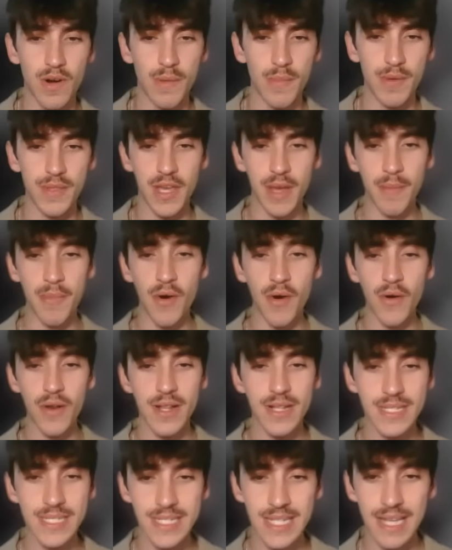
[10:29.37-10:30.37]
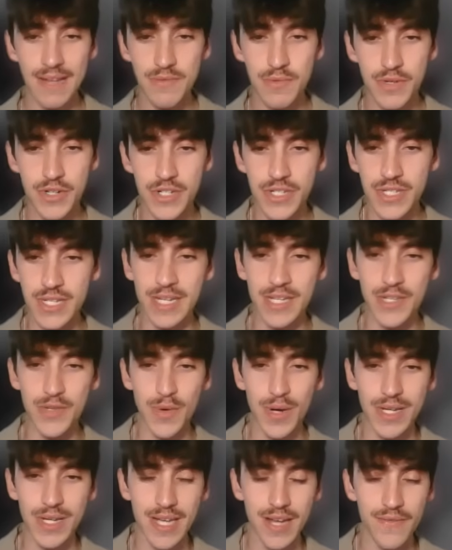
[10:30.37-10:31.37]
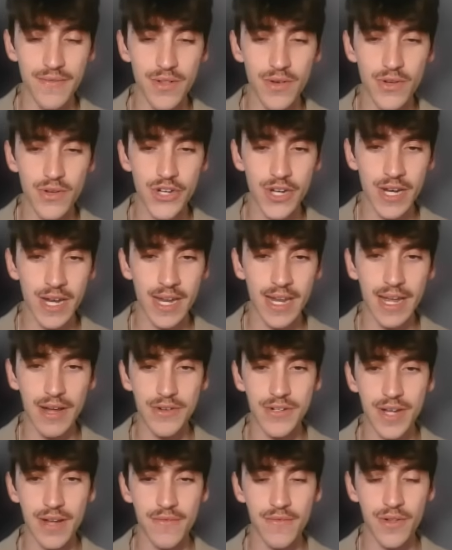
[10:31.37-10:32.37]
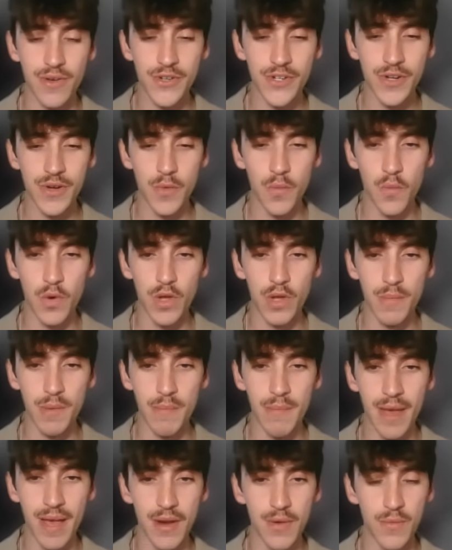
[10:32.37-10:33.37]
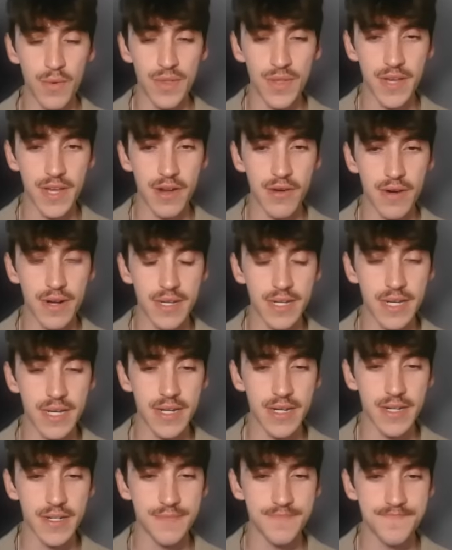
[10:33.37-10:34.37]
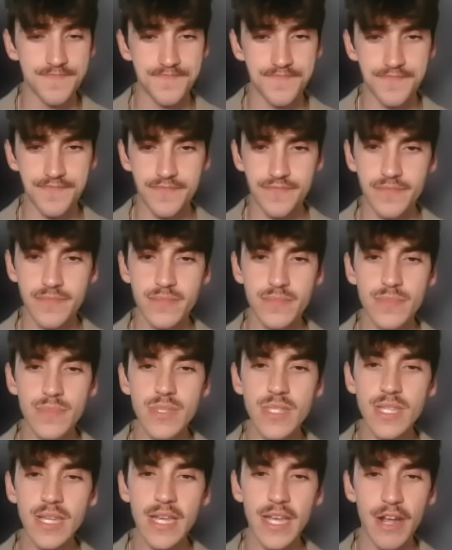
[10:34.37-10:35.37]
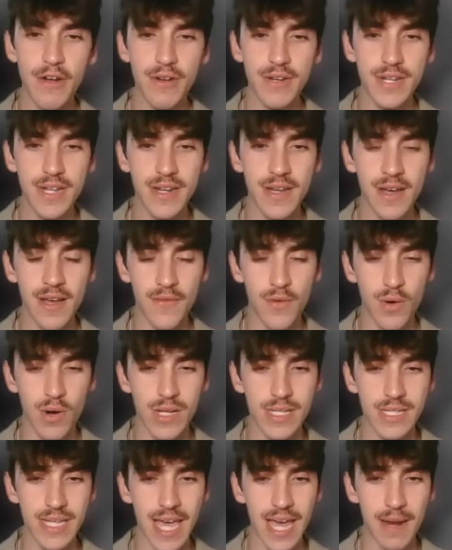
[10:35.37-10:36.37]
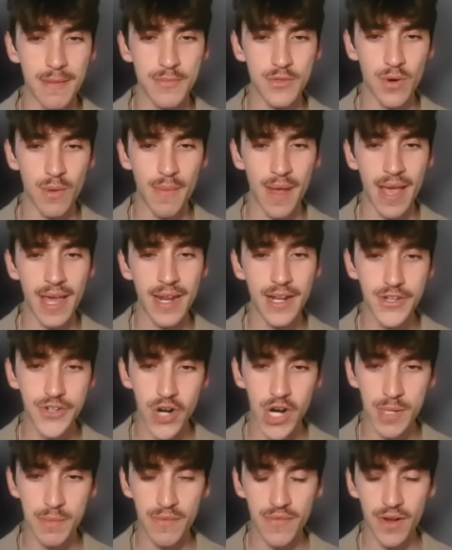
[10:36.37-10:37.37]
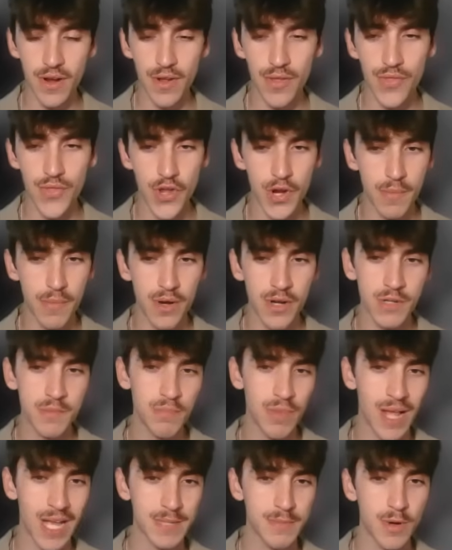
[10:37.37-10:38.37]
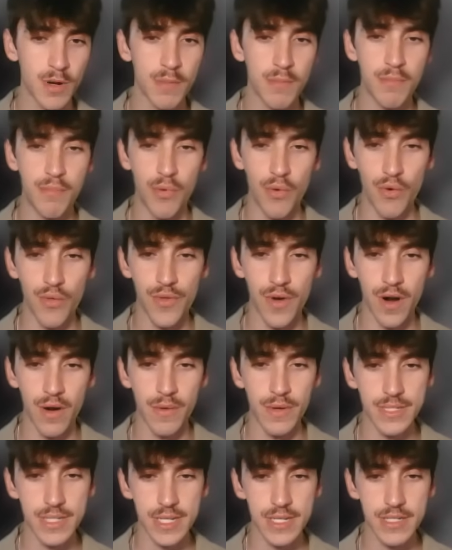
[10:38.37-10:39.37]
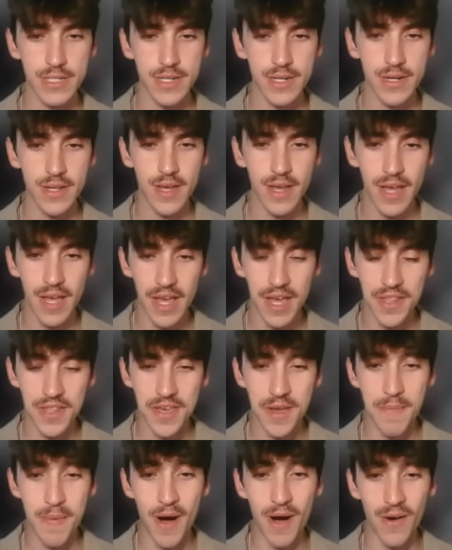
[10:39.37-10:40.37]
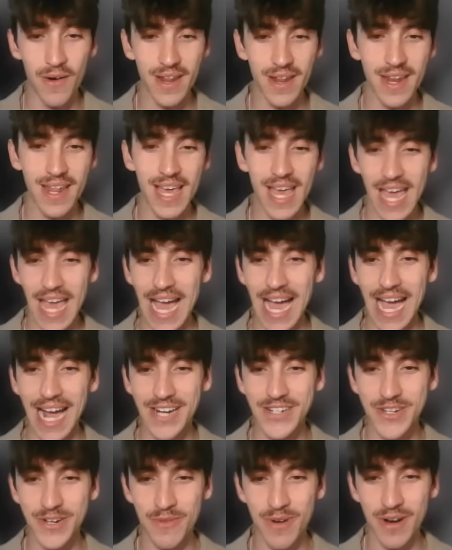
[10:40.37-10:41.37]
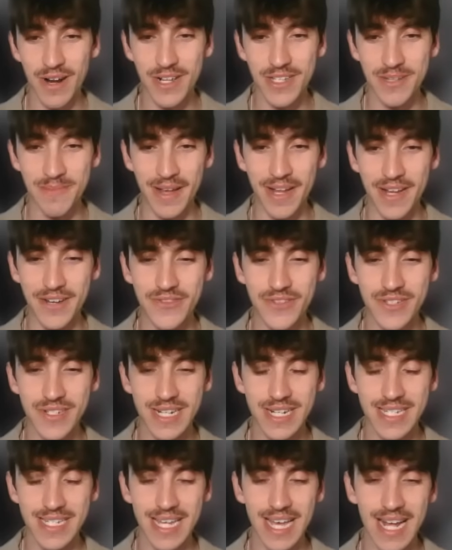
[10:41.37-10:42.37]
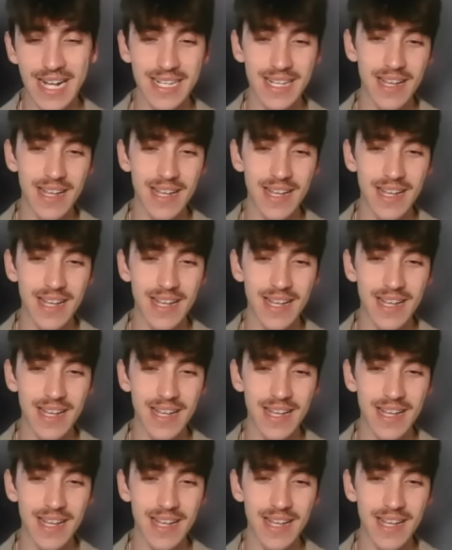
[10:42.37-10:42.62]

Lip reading: but the opponent safe switches into a Typhlosion, and now Typhlosion will be met with Giratina. Giratina, of course, can absorb any charge move here. Thunder Punch, Blast Burn, both are resisted. The opponent, actually running some interesting tech,